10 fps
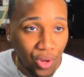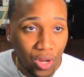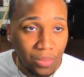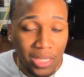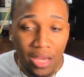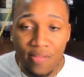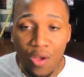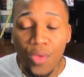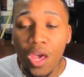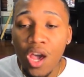You know what I'm saying?
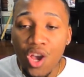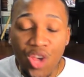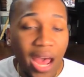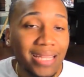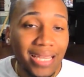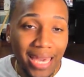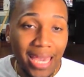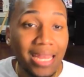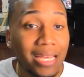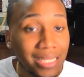So shout out to
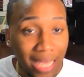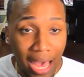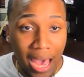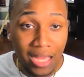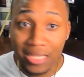Kandi and Todd